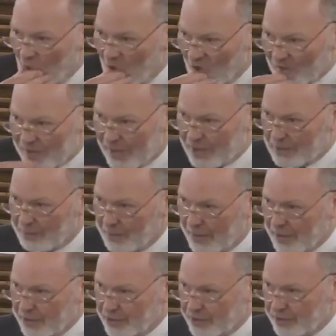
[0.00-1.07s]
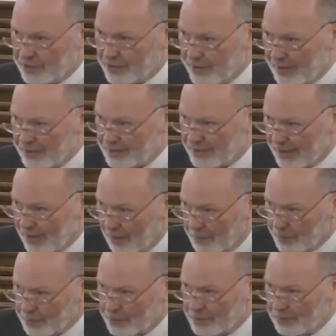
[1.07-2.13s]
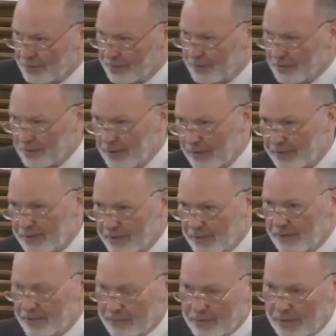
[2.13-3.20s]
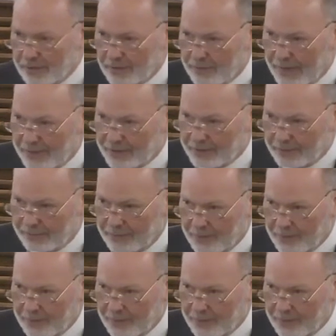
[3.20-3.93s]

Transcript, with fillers: It's not to punish us, it's to help us not to go the wrong direction.